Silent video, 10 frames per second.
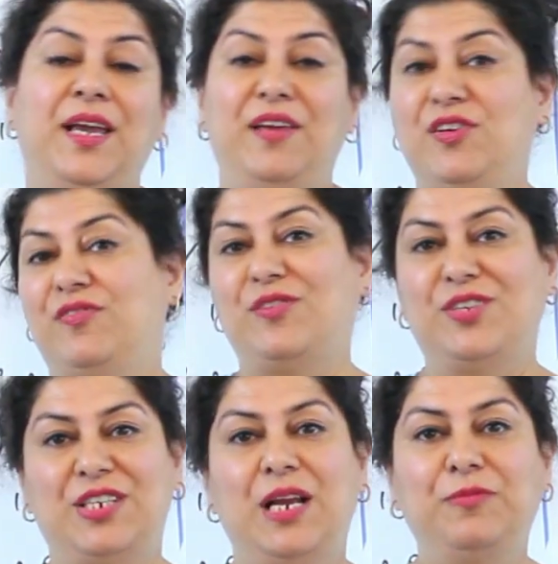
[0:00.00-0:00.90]
If you found
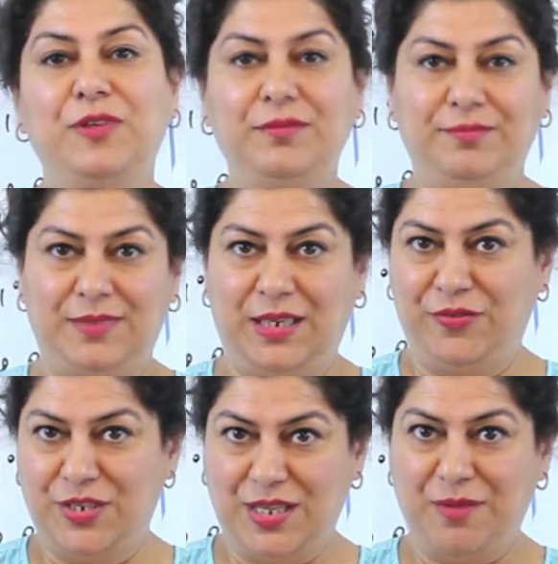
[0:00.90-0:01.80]
it helpful, give
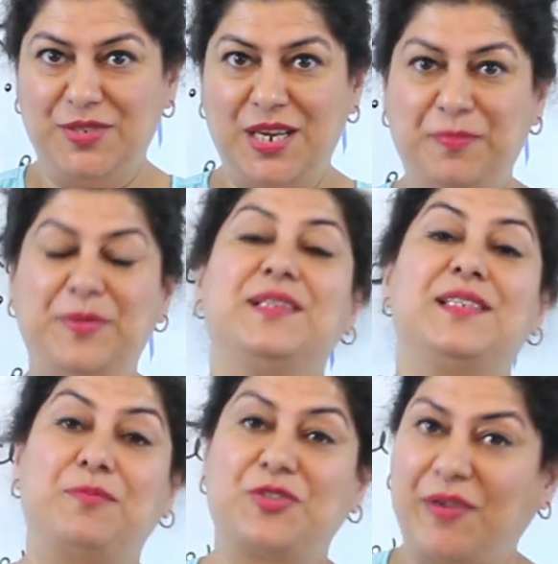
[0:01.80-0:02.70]
it a thumbs up,
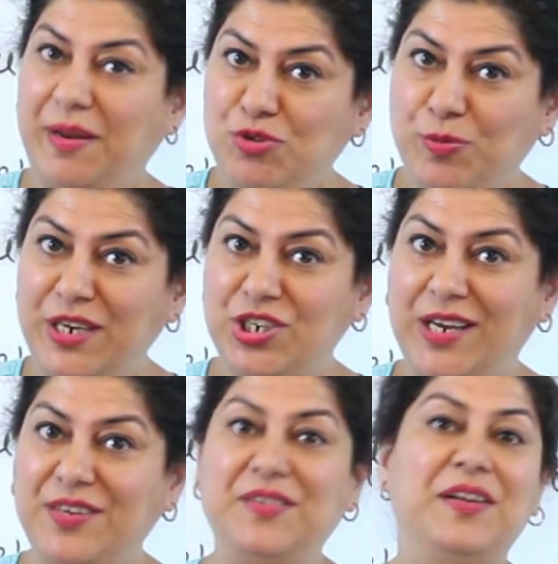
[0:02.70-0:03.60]
subscribe to my
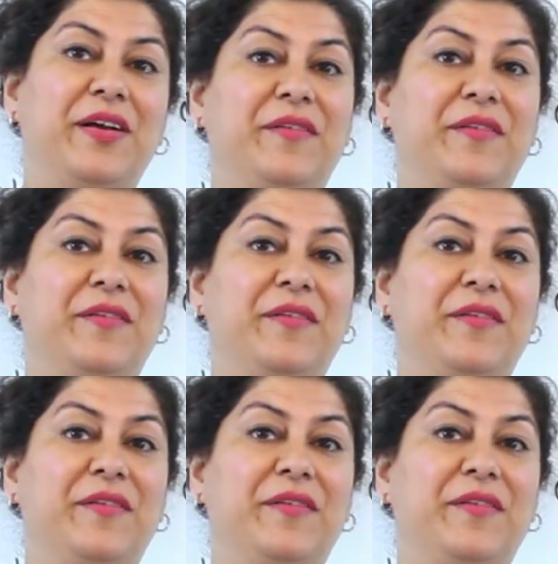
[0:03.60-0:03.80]
channel,